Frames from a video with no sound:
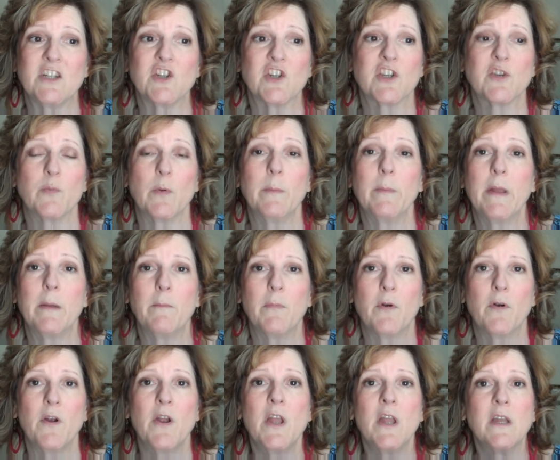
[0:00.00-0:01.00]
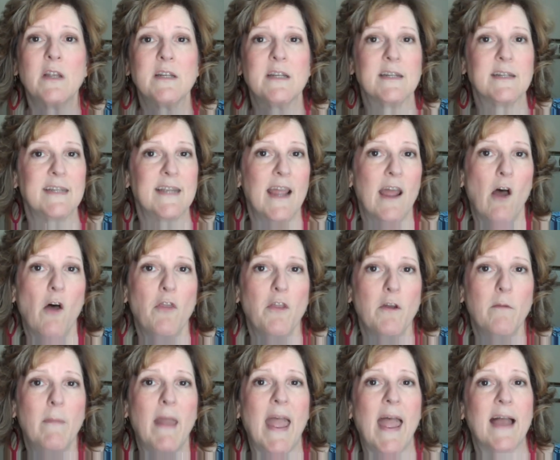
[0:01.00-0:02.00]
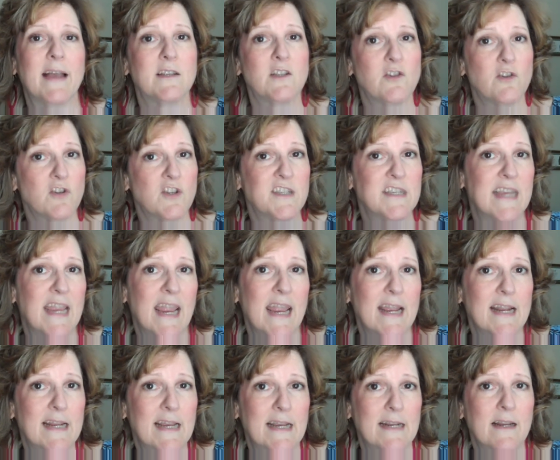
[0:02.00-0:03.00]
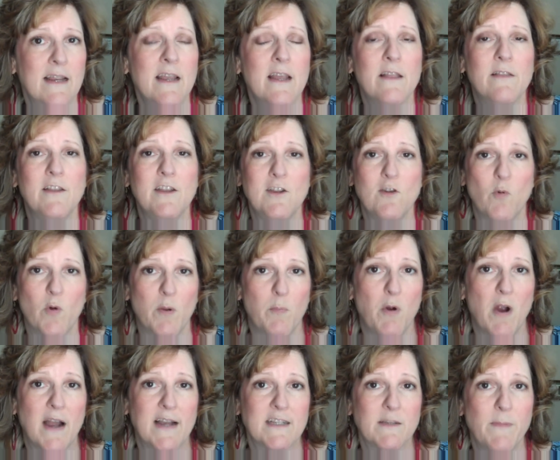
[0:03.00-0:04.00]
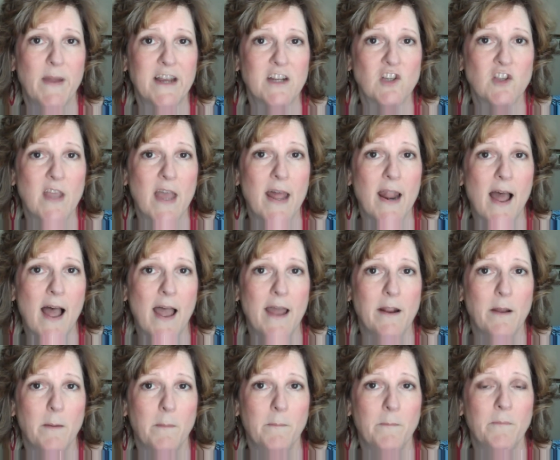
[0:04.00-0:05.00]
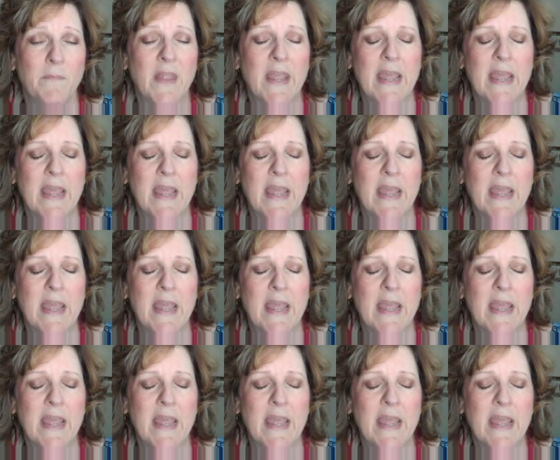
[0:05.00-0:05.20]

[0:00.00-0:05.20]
Just remember to tell them as they're scanning that you want to price match that item